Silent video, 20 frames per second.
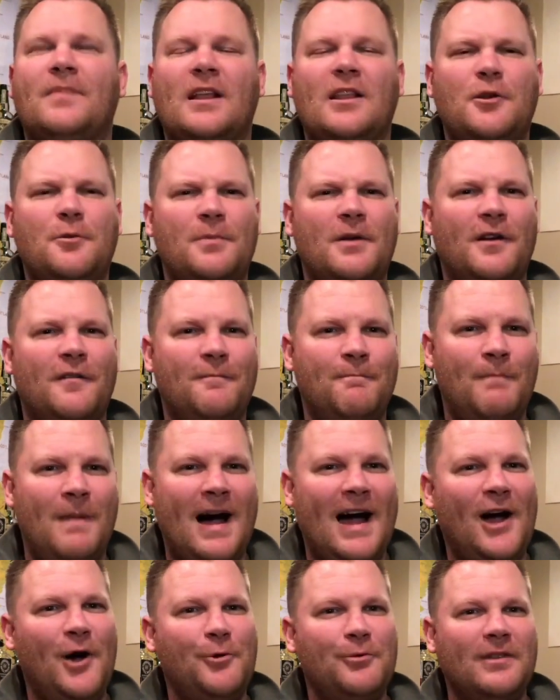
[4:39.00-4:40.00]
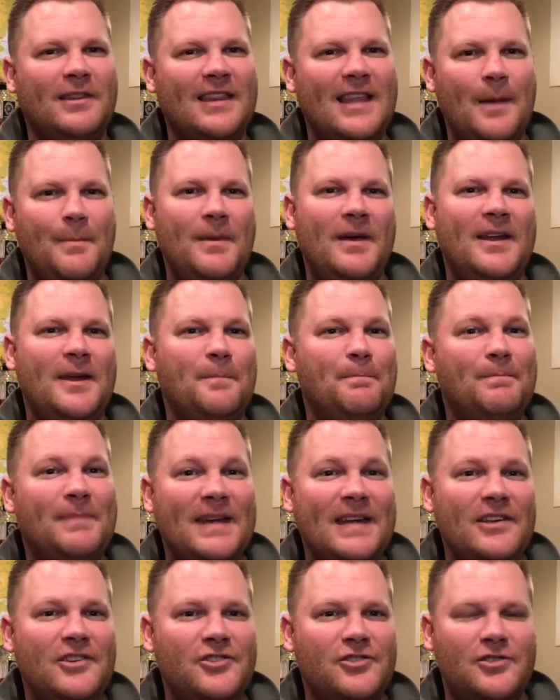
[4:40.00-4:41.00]
little bit of mild lemon and
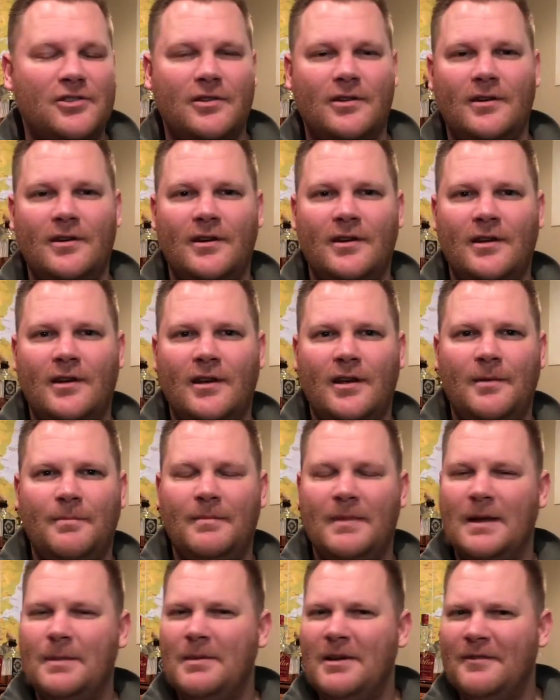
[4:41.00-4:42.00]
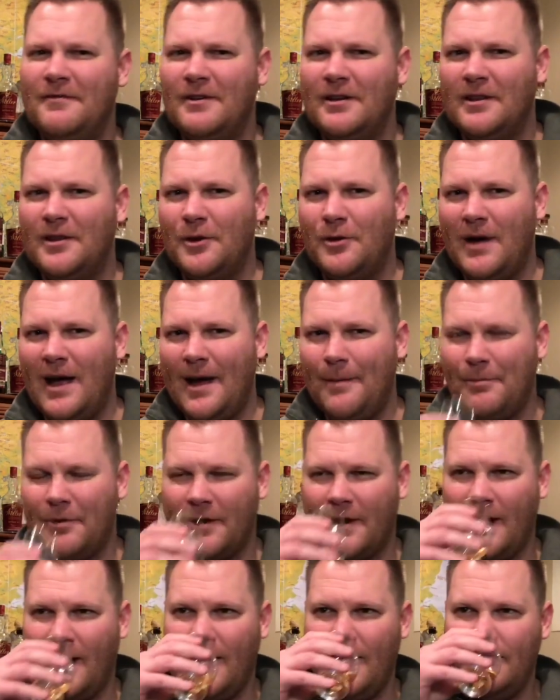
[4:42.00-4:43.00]
peach. Maybe even a little
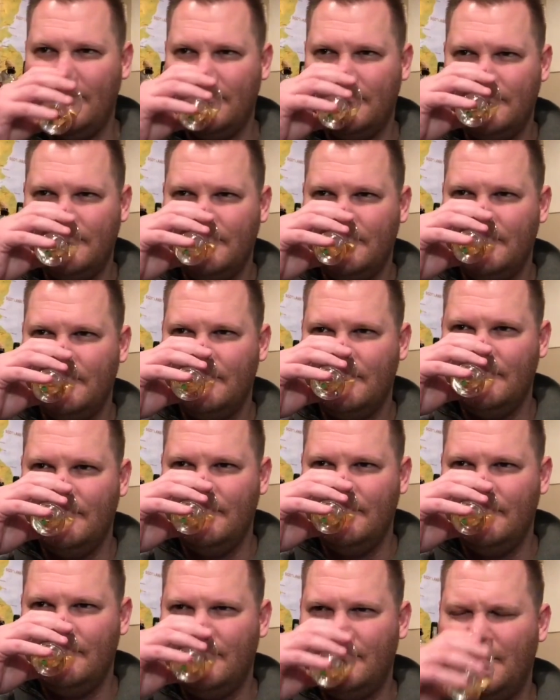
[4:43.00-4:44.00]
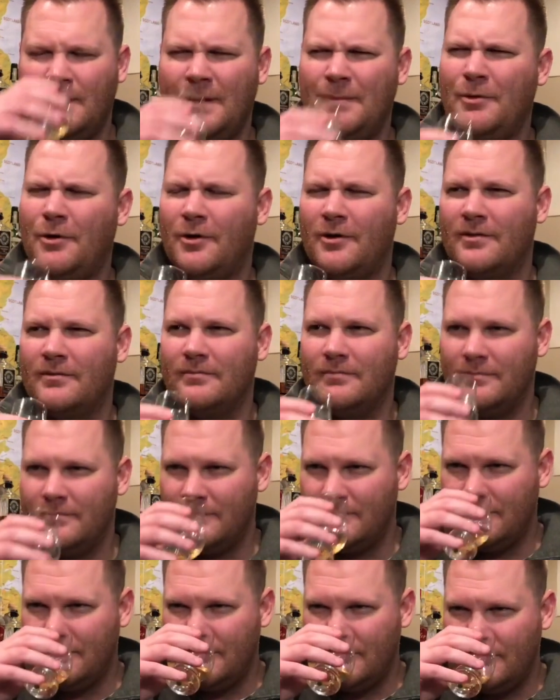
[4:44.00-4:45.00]
apricot. Maybe, or
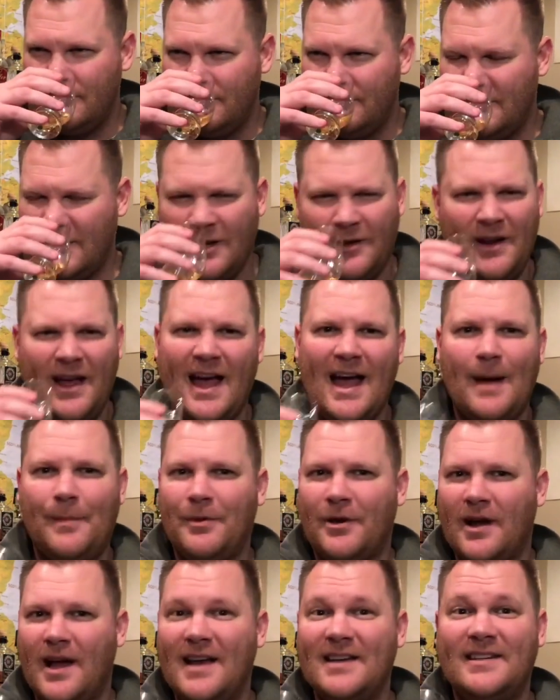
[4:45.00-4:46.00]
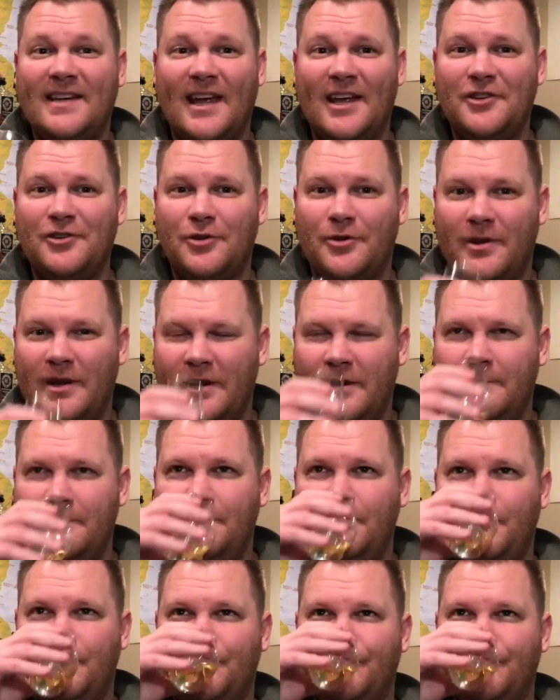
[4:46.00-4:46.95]
no, not apricot, tangerine.